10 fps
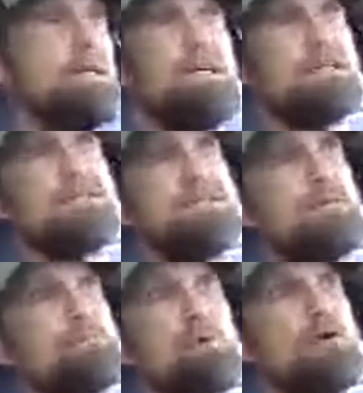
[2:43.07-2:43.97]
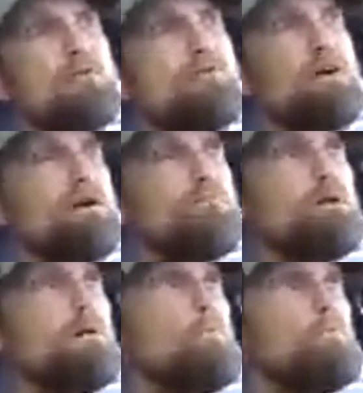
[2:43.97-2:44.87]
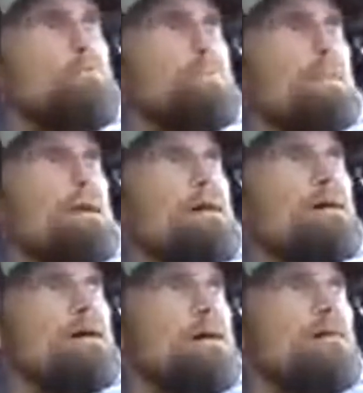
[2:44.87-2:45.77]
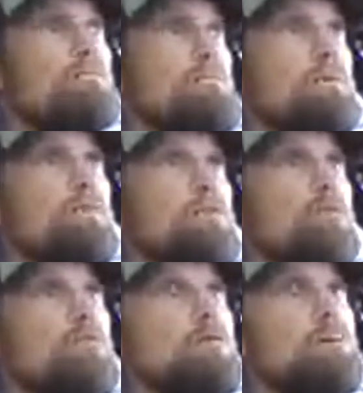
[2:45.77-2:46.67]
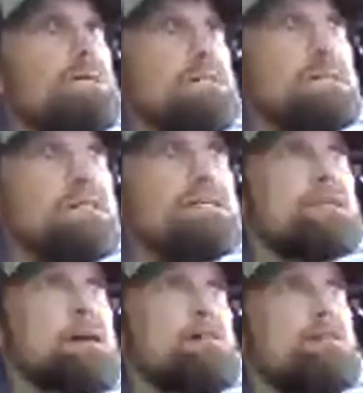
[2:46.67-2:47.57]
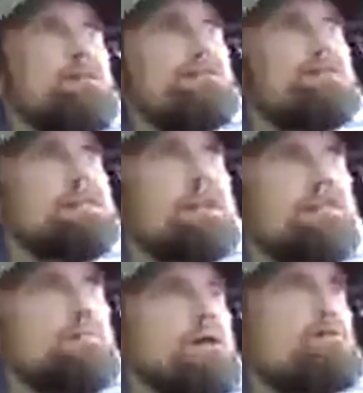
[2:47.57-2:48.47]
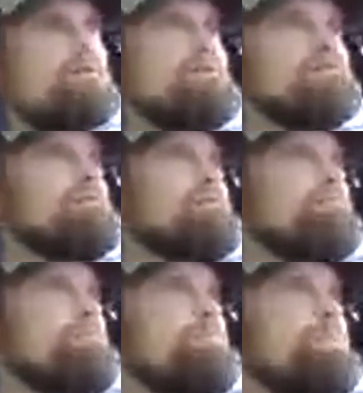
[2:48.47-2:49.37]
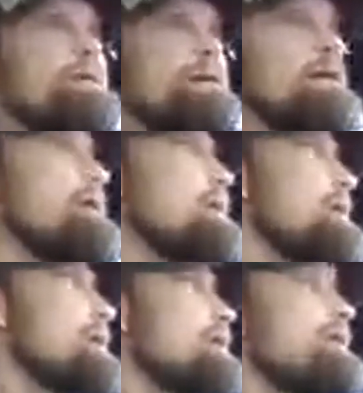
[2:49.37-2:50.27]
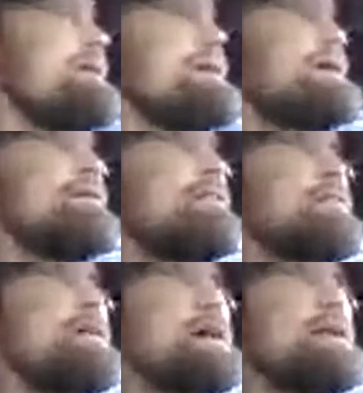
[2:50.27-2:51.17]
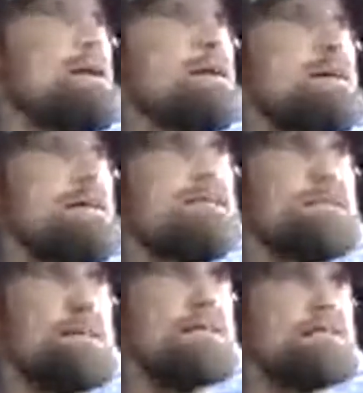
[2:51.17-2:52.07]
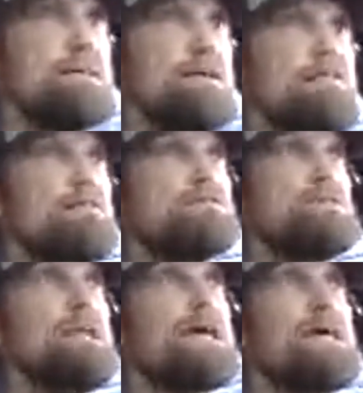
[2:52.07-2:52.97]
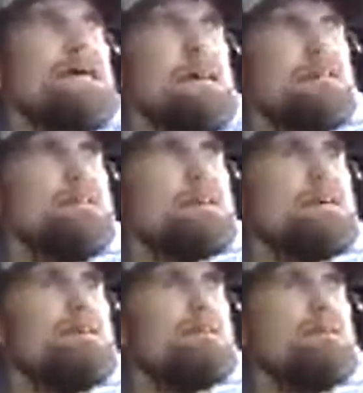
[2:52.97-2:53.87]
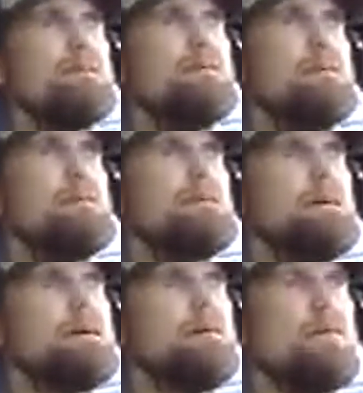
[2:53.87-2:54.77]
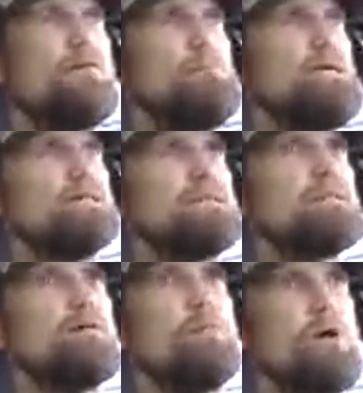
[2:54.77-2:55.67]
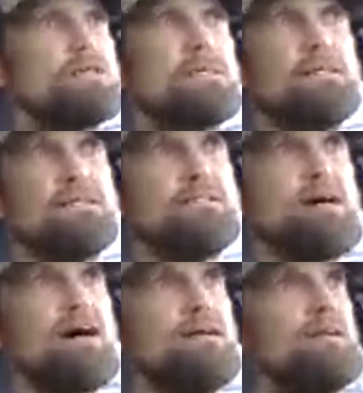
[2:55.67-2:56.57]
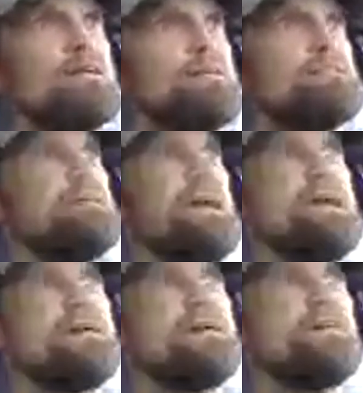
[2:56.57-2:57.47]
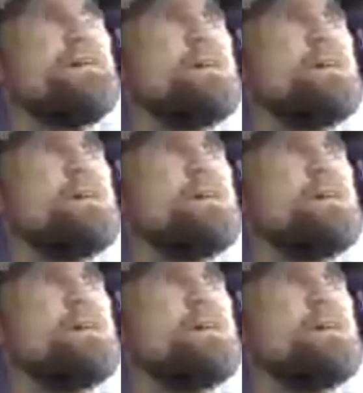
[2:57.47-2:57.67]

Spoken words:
And he doesn't say burning with fire, but the woman sits on those 7 mountains. And then he says there's an 8th, or the beast that was and is not, is the 8th,